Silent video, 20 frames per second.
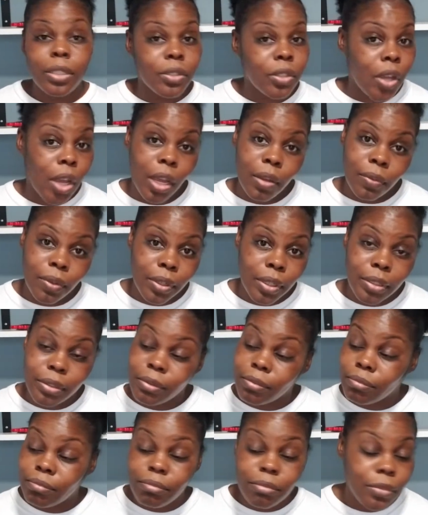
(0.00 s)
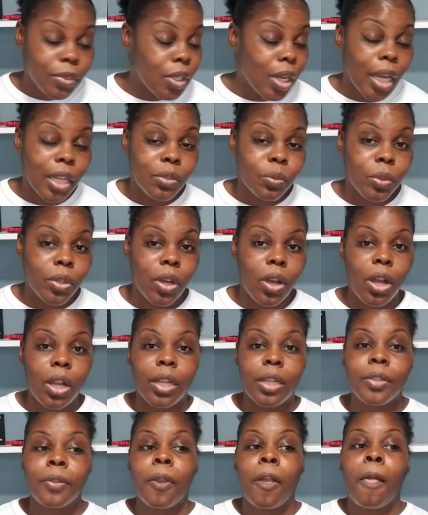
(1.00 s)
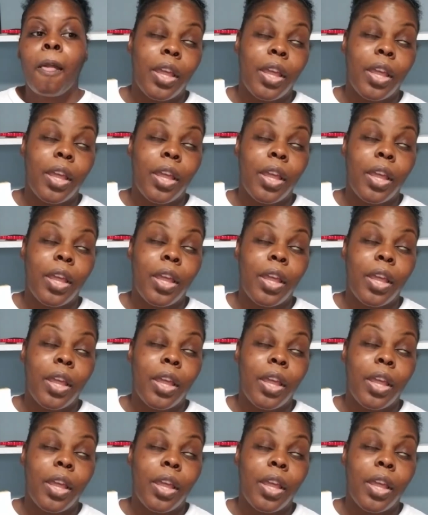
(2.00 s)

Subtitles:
so however you guys want to call it.